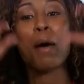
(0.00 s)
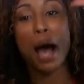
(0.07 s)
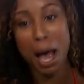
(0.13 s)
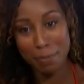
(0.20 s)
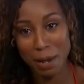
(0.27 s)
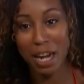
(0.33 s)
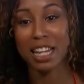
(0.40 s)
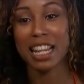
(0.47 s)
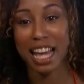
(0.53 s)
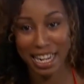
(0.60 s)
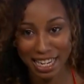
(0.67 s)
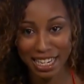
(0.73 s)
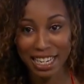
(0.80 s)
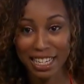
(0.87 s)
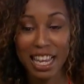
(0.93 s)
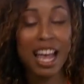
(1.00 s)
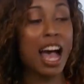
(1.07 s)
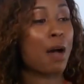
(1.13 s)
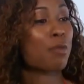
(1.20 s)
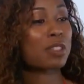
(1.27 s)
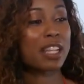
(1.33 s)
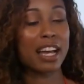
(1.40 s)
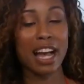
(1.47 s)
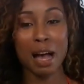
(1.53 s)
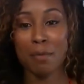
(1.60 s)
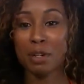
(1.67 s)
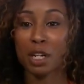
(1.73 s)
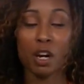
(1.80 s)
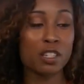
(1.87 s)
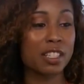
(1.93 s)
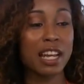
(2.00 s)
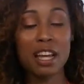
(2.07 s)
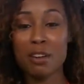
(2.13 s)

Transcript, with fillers: popped out of that head. I was like, I'm a nurse and